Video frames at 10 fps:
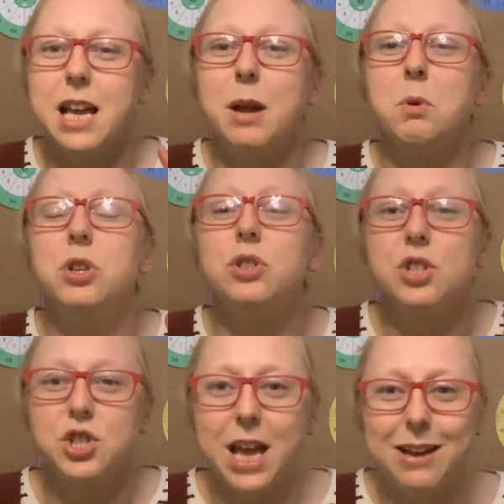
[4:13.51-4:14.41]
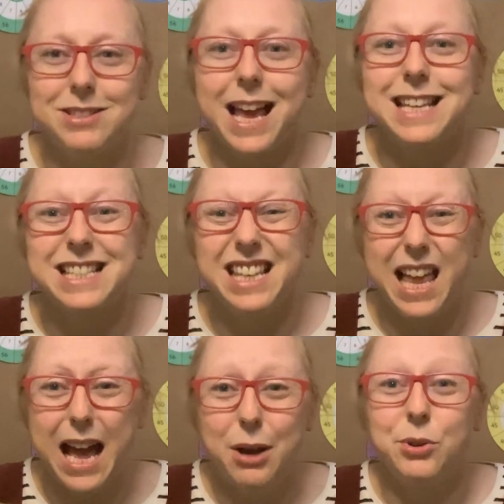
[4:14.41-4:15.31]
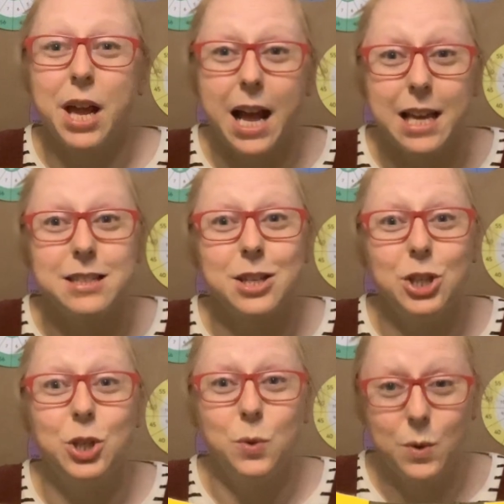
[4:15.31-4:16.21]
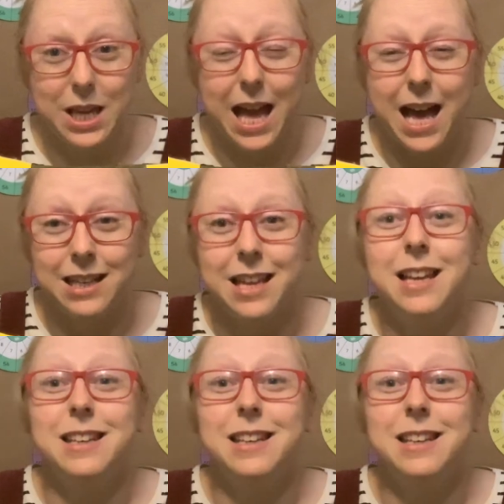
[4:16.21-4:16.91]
I want you to shout as loud as you can.